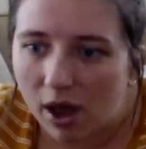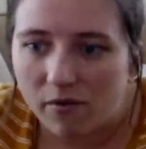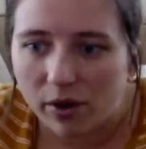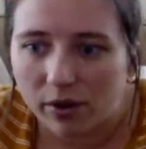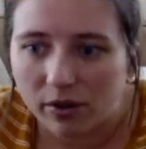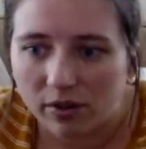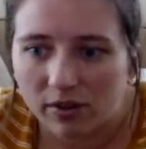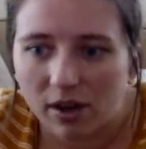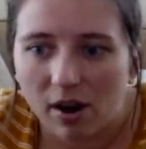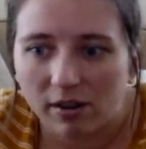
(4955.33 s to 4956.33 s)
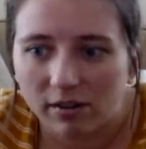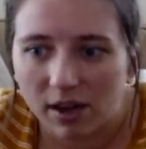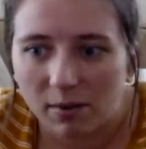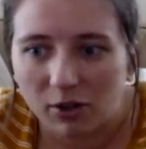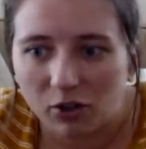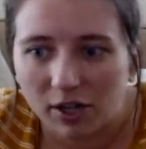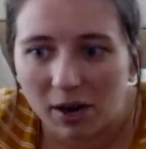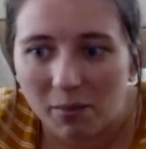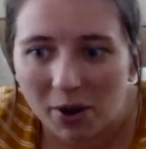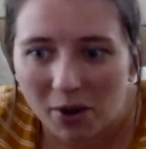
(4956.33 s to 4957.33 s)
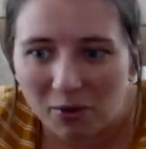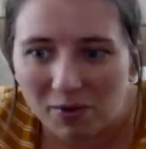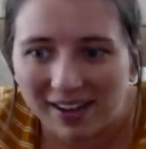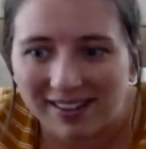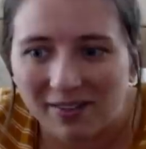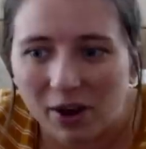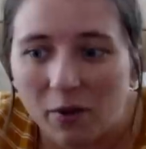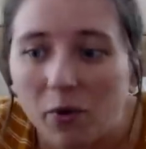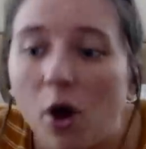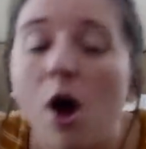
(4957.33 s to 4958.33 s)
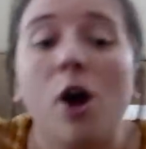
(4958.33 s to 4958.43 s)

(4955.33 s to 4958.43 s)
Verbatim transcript: Count Von Wilson said, honestly, I'm interested in both, but that's never helpful.